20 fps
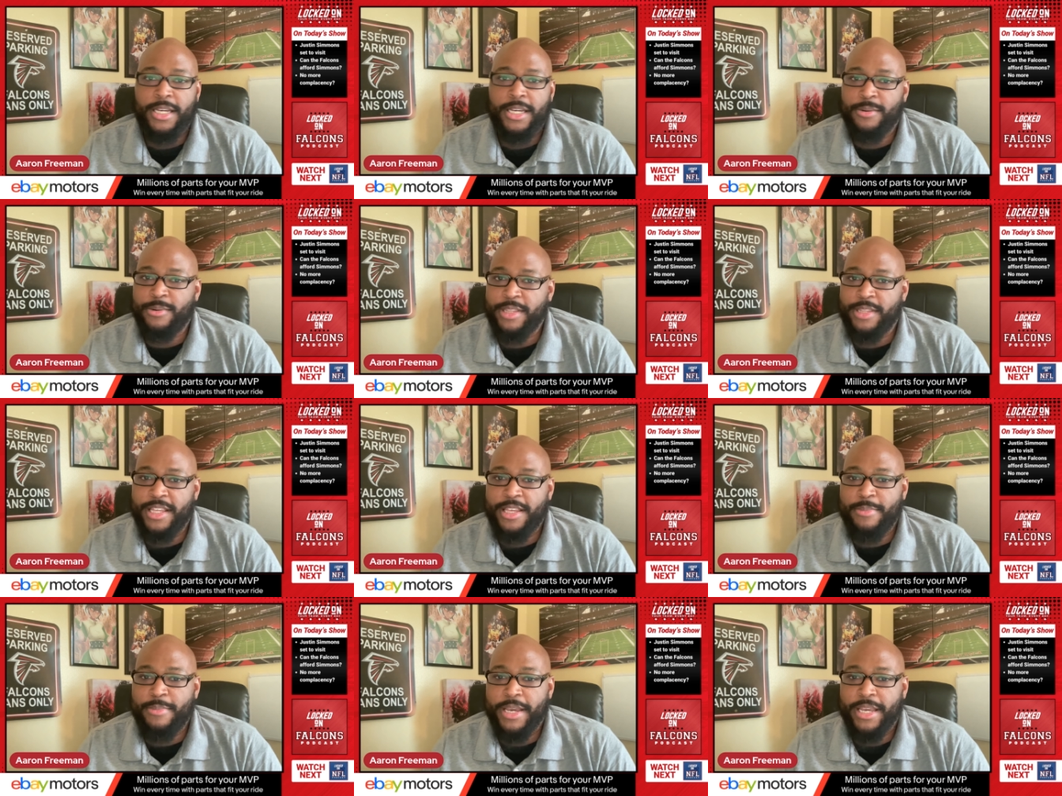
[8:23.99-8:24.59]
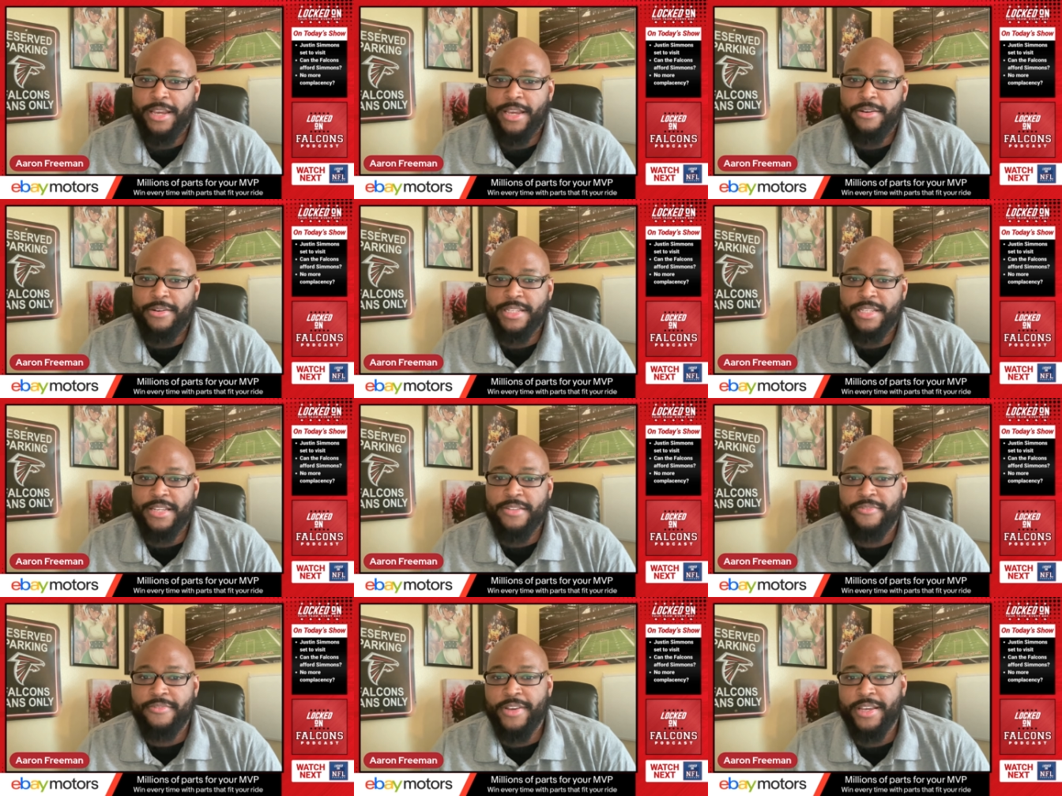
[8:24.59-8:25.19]
And with eBay
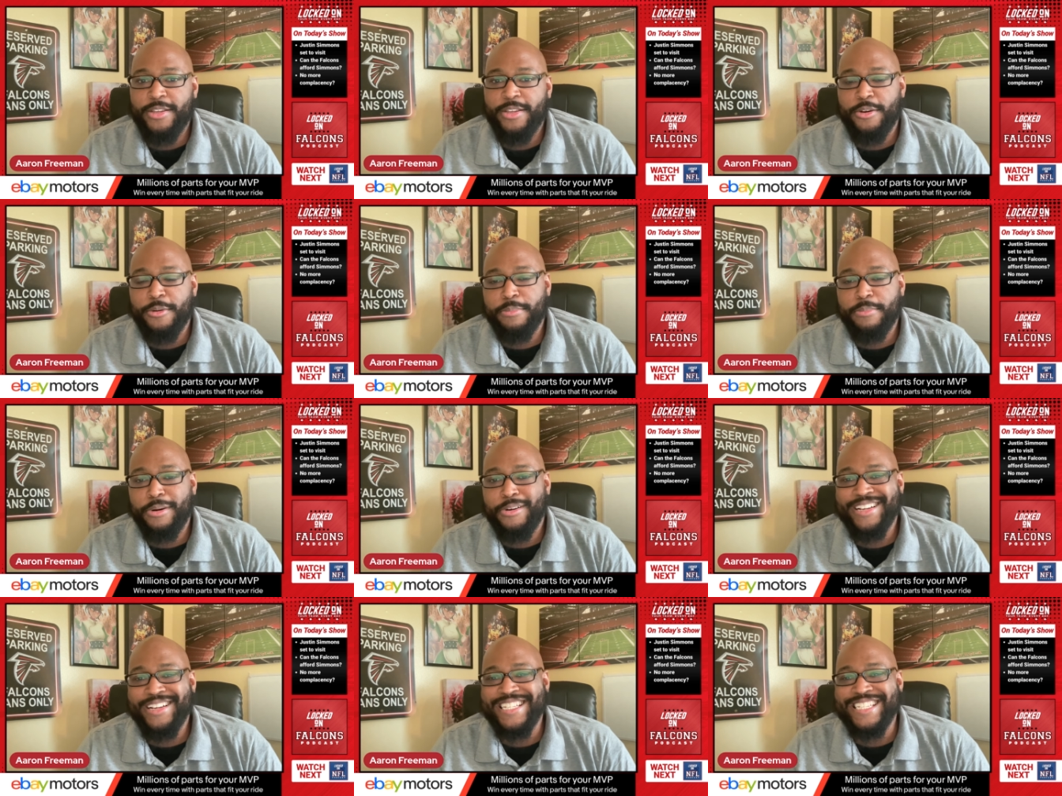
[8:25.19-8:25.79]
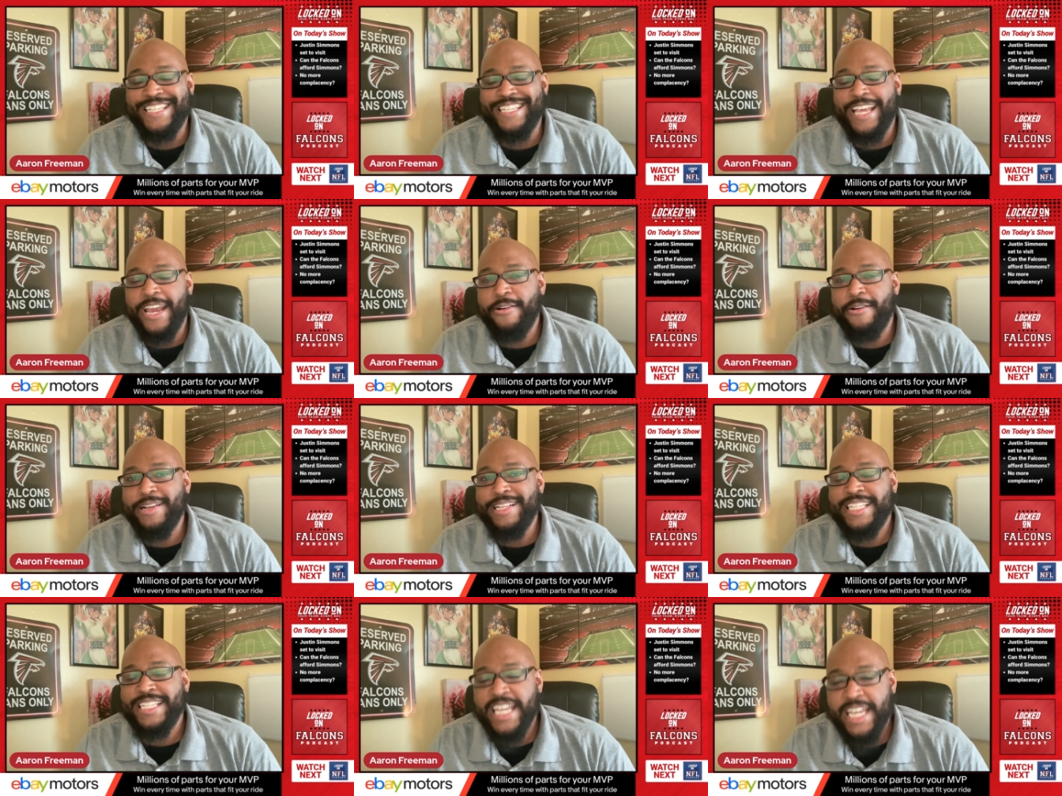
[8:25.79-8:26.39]
Guaranteed Fit, your part is
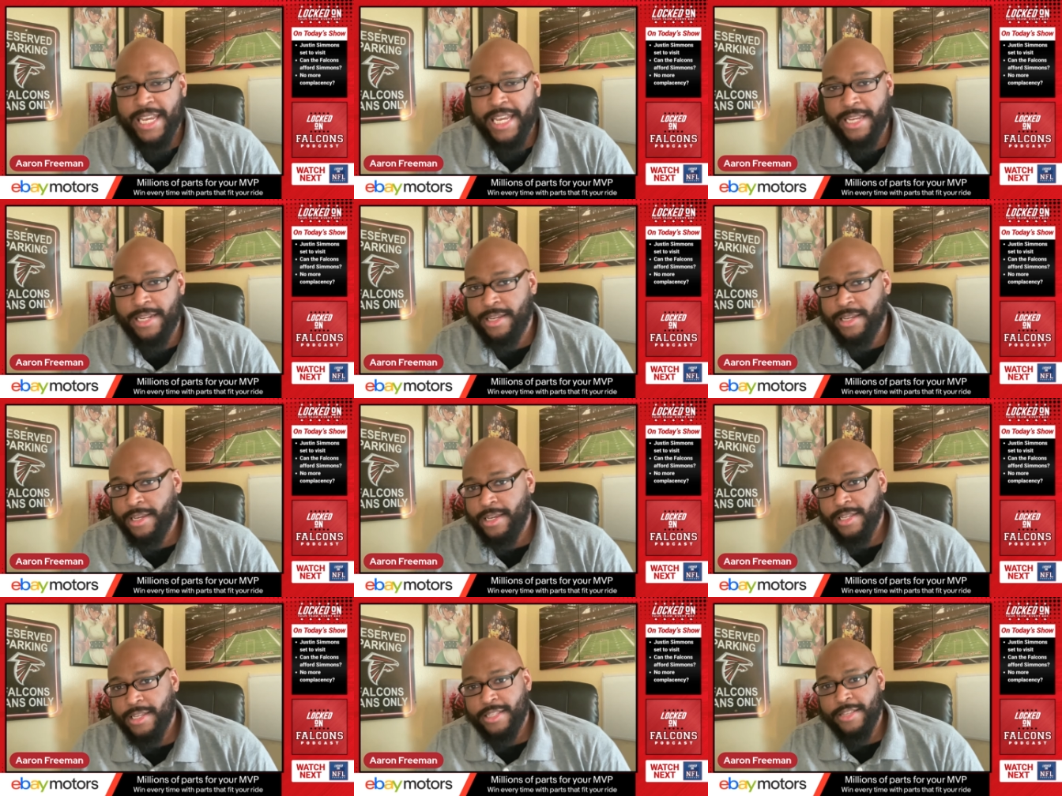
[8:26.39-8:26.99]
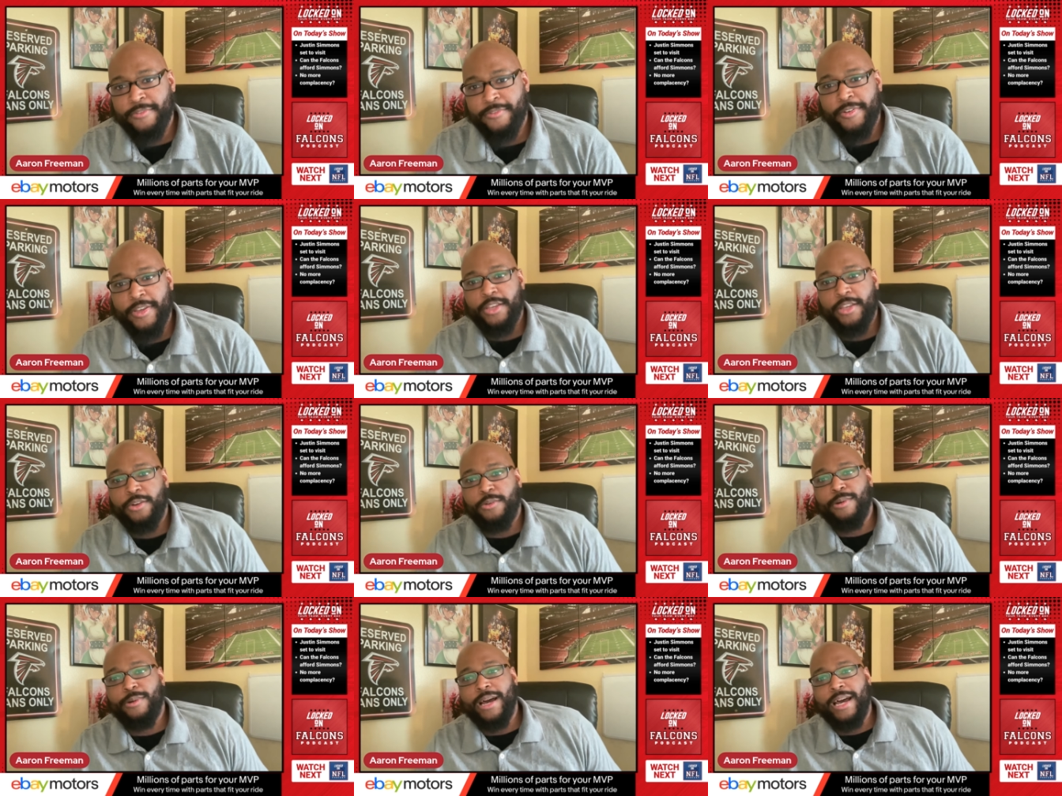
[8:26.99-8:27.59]
guaranteed to fit
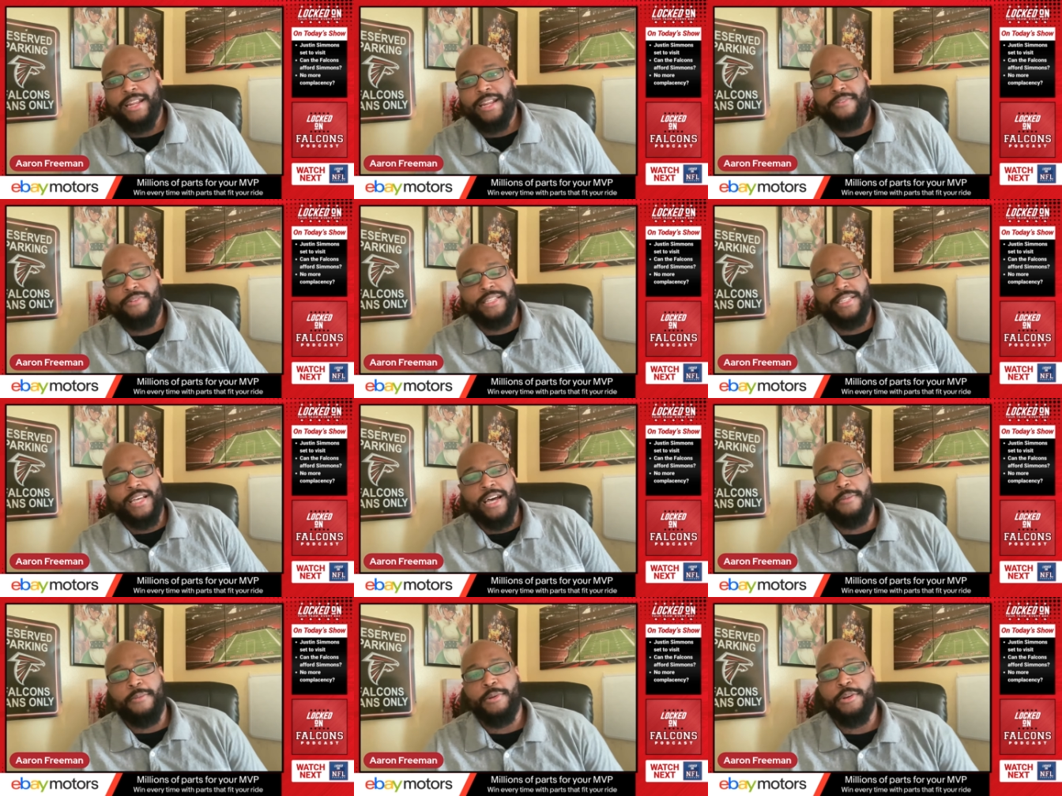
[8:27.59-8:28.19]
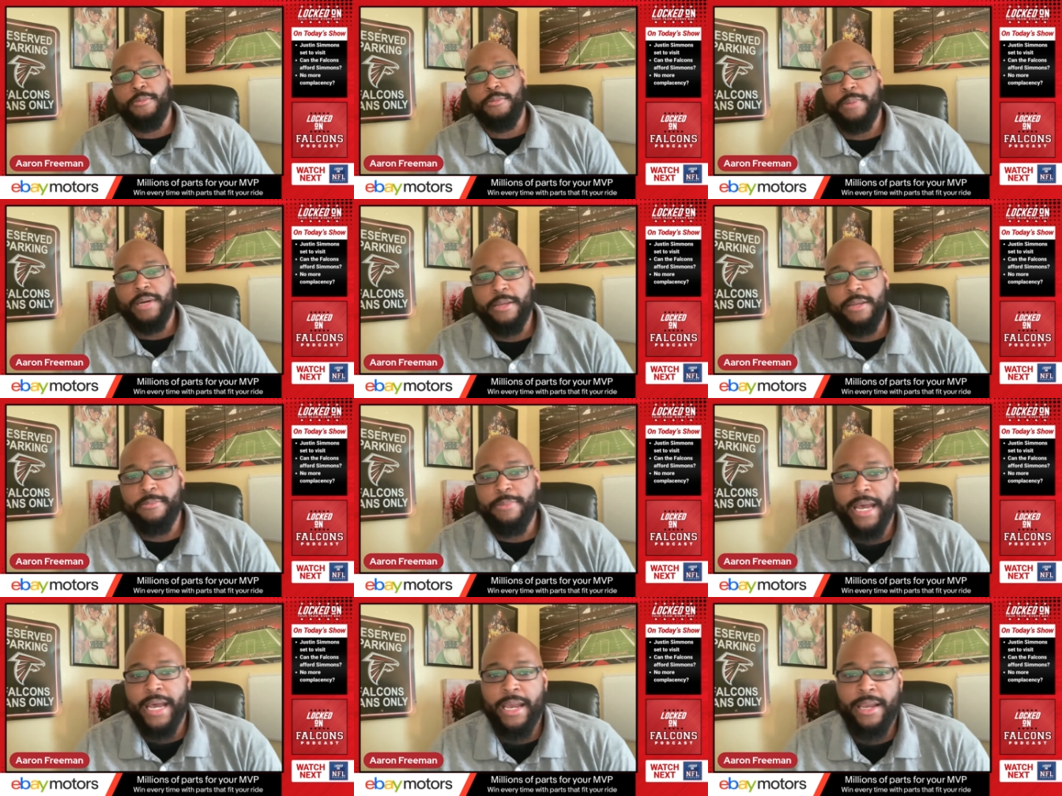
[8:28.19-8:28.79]
your ride every time or your
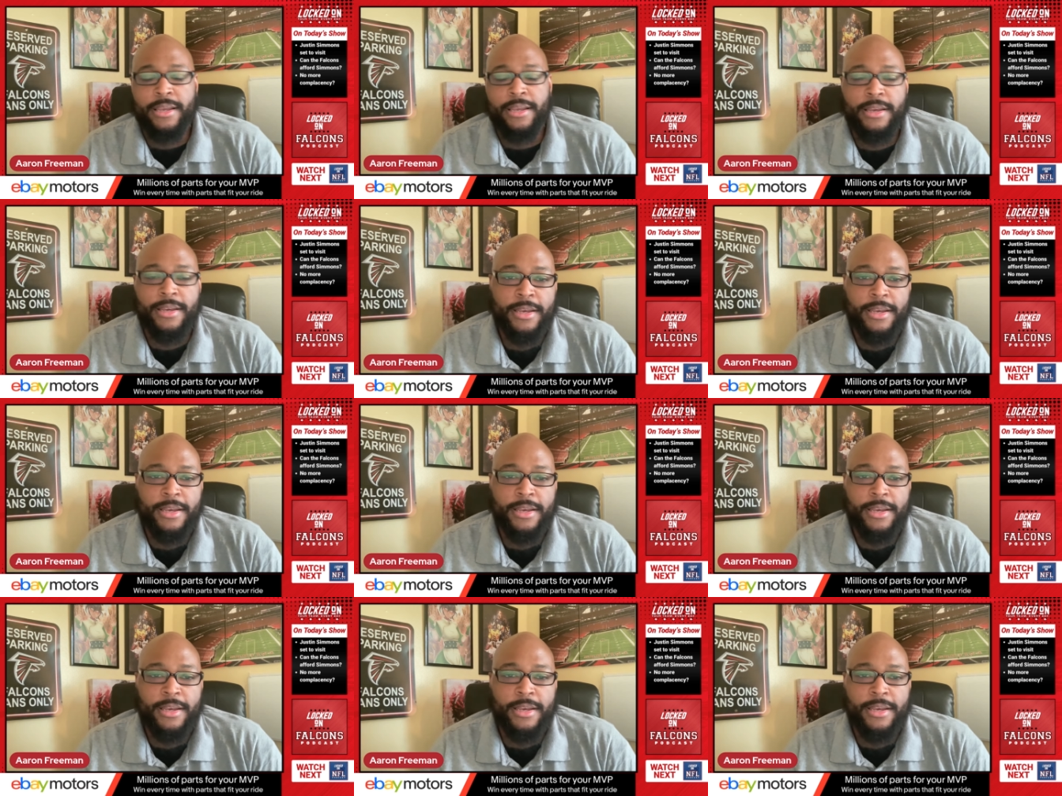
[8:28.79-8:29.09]
money back.